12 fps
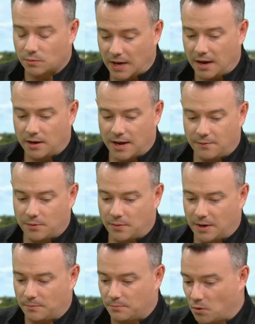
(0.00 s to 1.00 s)
yeah.
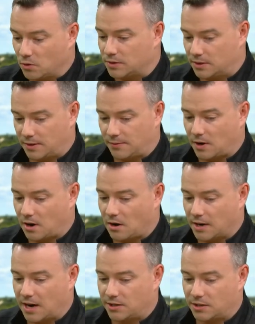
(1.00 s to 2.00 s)
Most of our
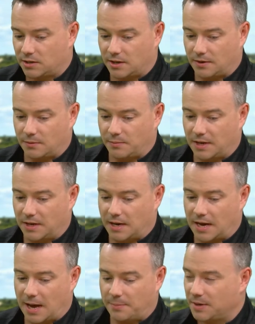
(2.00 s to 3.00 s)
congregation have been
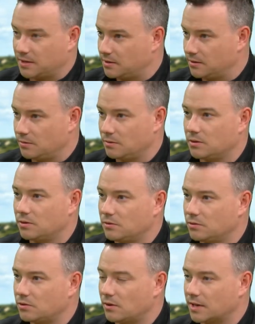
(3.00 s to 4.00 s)
happy
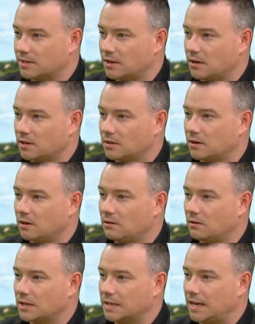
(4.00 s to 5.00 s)
to join us
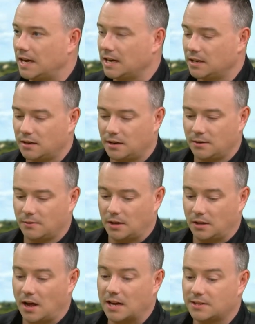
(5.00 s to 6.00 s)
online.
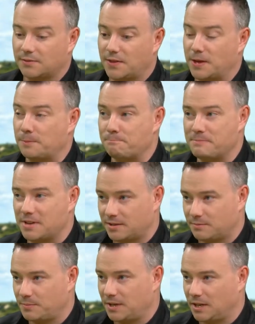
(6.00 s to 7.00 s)
Lots of them
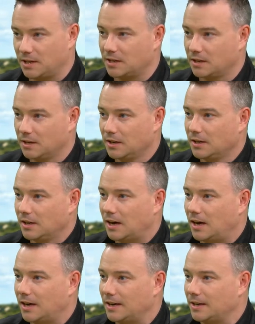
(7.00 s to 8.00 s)
miss being
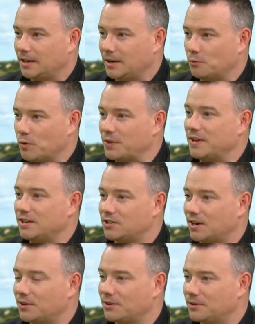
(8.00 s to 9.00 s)
with
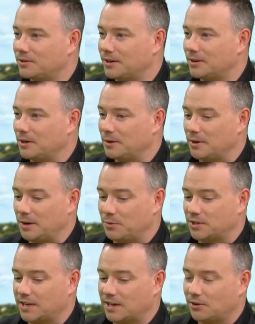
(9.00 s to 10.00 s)
each other in
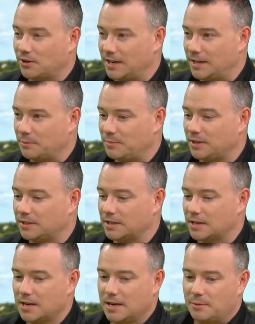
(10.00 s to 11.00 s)
particular and in the
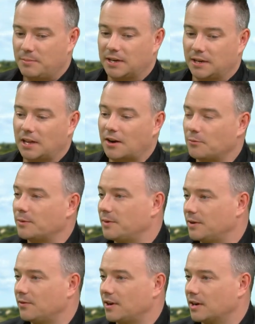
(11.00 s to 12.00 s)
building, but a lot of them have
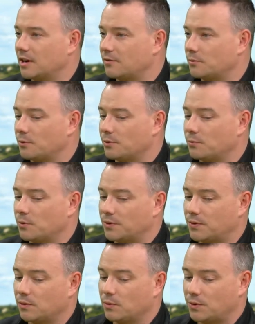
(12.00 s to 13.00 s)
been very comfortable
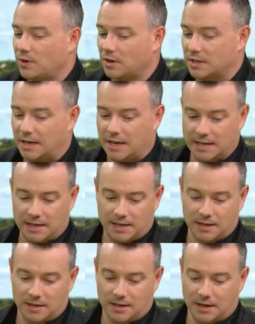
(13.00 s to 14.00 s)
with
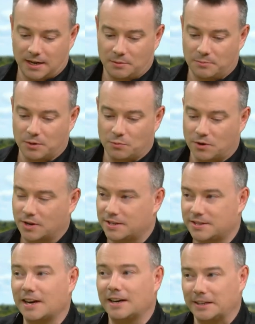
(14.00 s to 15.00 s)
online, but we're
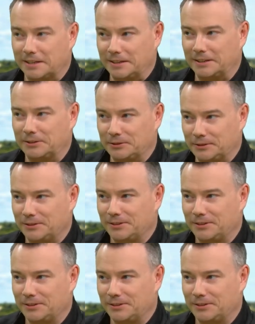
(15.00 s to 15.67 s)
excited to